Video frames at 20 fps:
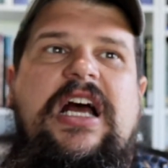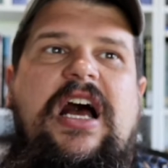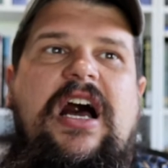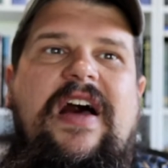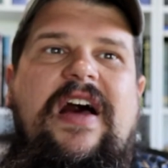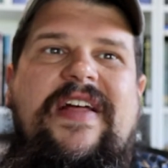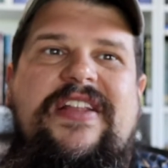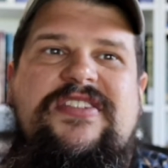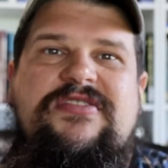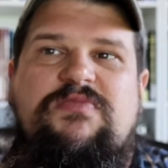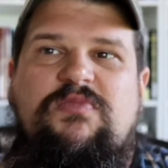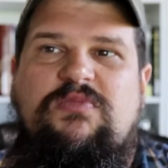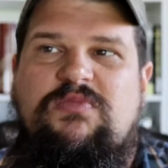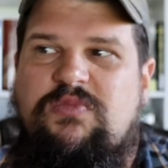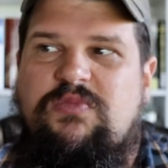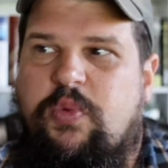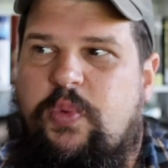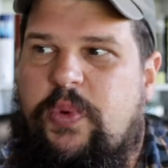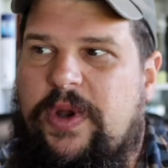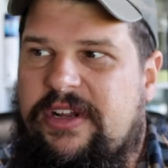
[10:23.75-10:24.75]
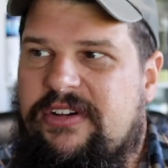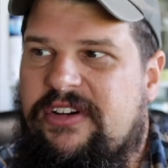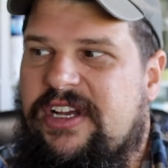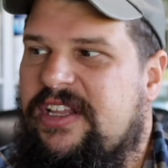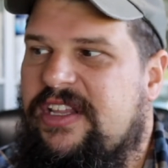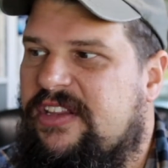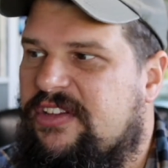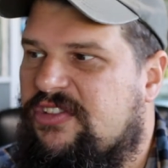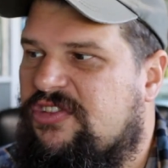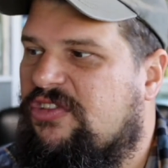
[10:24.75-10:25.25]
That's
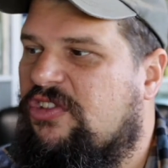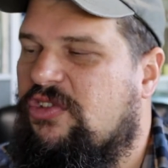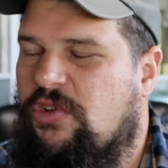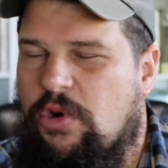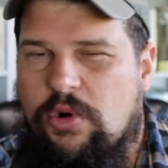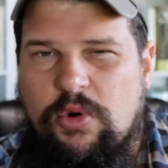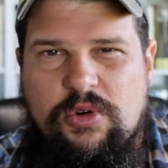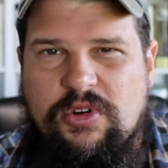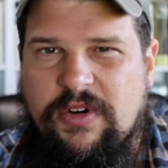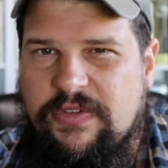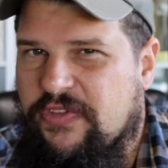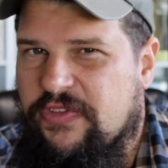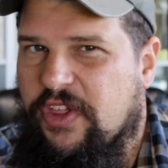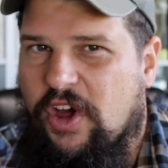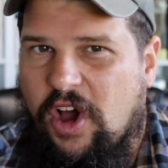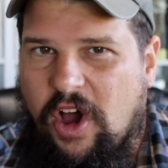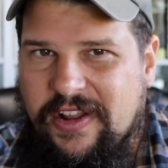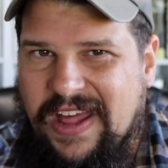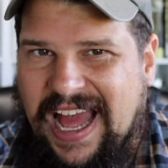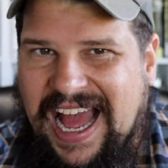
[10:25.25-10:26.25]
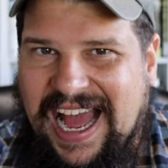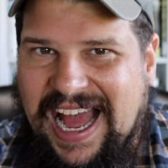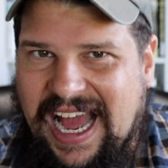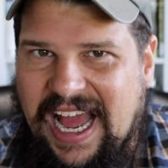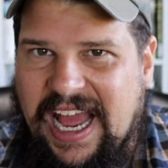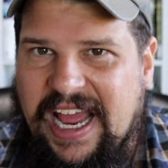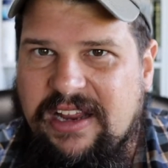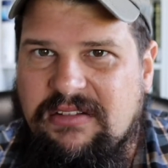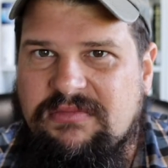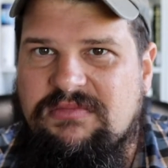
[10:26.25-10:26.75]
really the school of thought
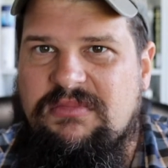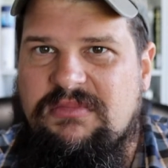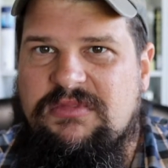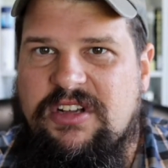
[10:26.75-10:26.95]
I